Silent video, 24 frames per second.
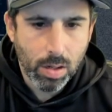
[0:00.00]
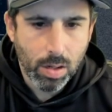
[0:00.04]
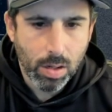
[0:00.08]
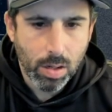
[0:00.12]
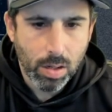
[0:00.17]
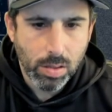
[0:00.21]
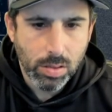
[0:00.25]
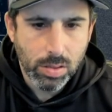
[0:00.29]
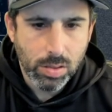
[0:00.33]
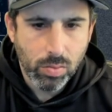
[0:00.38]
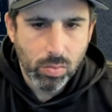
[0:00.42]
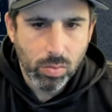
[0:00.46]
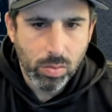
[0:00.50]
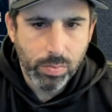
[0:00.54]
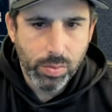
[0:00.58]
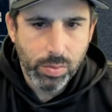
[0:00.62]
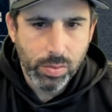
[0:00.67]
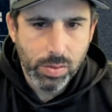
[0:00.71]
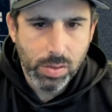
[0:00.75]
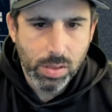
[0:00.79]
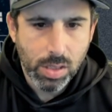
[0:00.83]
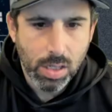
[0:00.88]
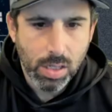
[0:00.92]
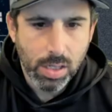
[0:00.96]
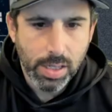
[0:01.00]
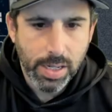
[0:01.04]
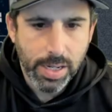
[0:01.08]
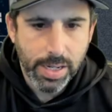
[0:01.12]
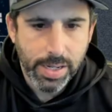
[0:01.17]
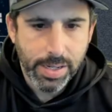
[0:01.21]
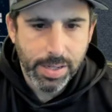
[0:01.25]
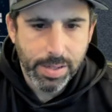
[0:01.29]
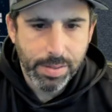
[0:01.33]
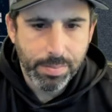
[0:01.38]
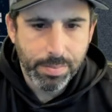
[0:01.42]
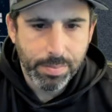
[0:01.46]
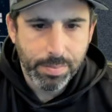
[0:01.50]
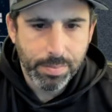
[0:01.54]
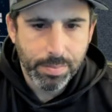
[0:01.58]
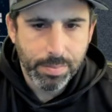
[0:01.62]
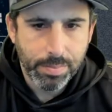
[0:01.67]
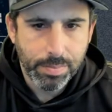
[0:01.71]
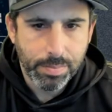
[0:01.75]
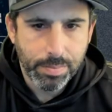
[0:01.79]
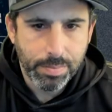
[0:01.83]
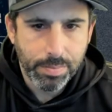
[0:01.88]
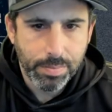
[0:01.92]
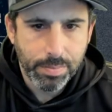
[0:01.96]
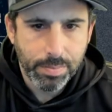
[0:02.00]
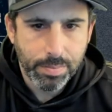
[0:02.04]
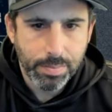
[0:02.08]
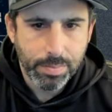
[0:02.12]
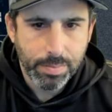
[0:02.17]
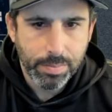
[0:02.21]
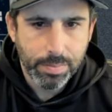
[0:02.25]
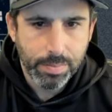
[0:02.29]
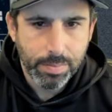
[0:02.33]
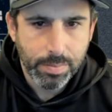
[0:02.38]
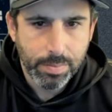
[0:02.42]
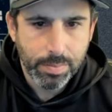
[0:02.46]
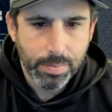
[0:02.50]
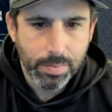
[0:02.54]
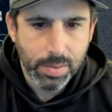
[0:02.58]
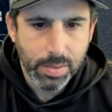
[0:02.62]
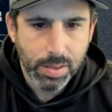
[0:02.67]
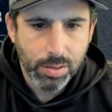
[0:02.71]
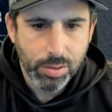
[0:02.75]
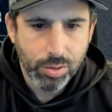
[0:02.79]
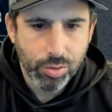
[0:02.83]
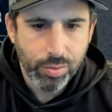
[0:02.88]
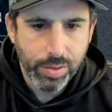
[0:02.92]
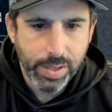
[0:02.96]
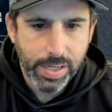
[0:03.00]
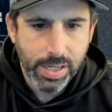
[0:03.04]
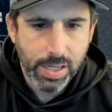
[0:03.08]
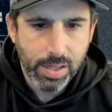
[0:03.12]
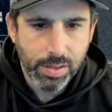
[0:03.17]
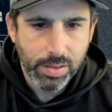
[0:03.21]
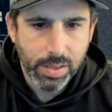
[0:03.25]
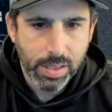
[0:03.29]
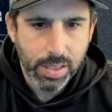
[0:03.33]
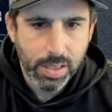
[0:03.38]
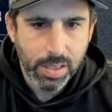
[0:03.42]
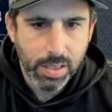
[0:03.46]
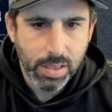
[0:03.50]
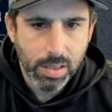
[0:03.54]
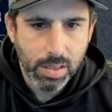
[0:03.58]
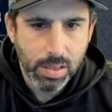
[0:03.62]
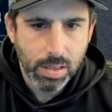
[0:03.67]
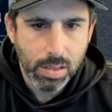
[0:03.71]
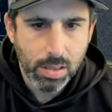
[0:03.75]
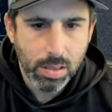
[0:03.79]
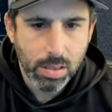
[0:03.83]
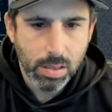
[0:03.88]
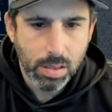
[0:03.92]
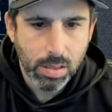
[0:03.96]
So we'll boost our guy up. They'll trade out there.